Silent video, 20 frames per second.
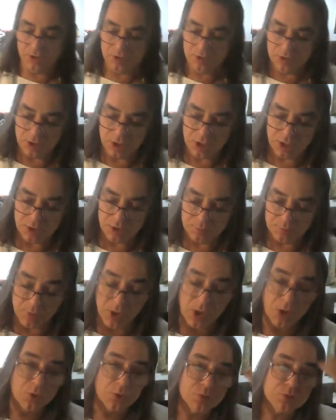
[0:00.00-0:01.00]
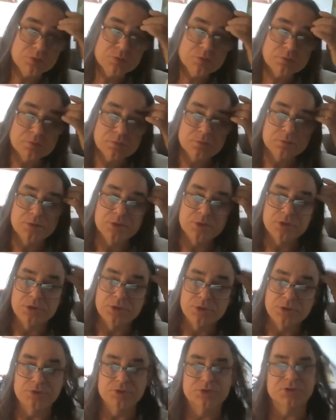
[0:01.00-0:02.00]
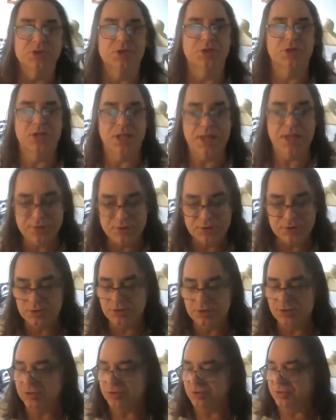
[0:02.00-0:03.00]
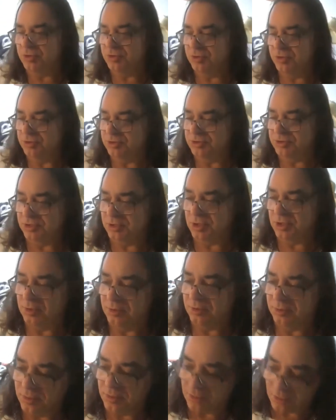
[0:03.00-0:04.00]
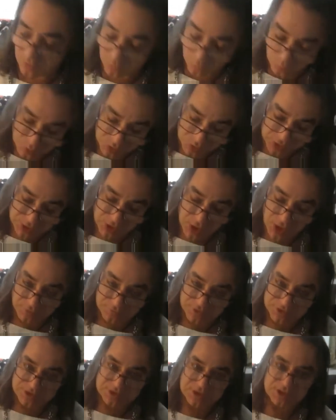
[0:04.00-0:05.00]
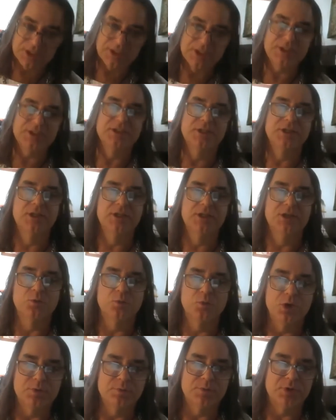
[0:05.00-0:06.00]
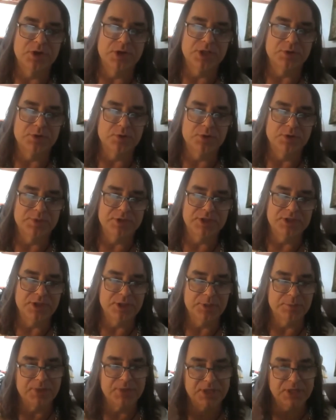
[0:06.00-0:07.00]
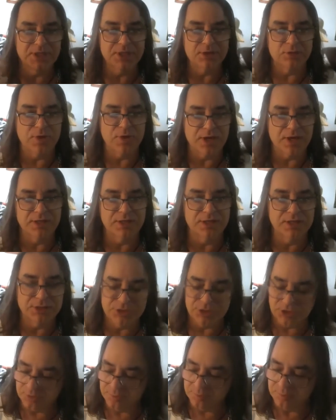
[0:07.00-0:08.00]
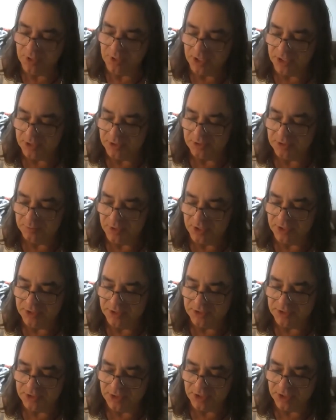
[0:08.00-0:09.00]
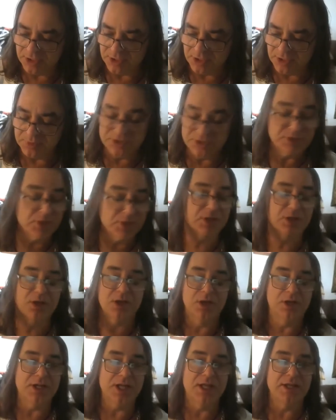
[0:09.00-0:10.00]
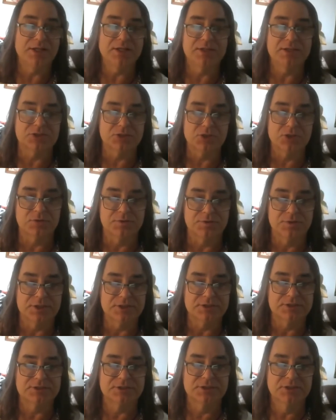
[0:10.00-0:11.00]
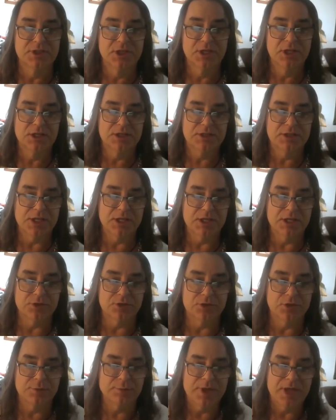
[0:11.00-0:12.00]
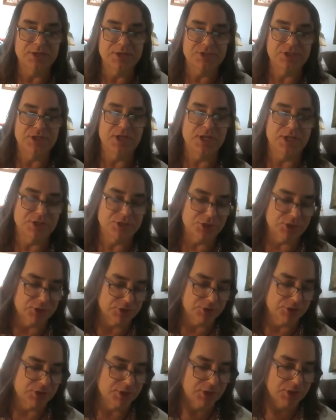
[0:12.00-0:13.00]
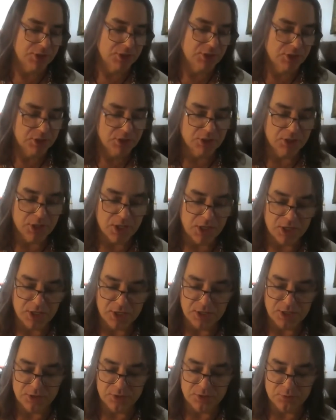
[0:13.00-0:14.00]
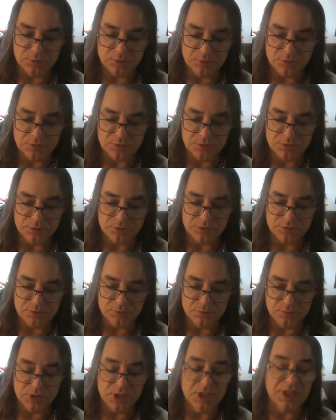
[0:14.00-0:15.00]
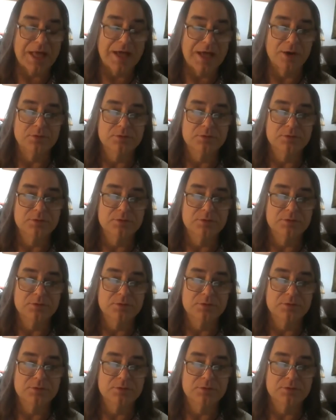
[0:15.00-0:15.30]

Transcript: bone, you can use it on leather, you can use it on wood, obviously. Wood burning would be the immediate recognition, but it can be done on any surface that your imagination would allow.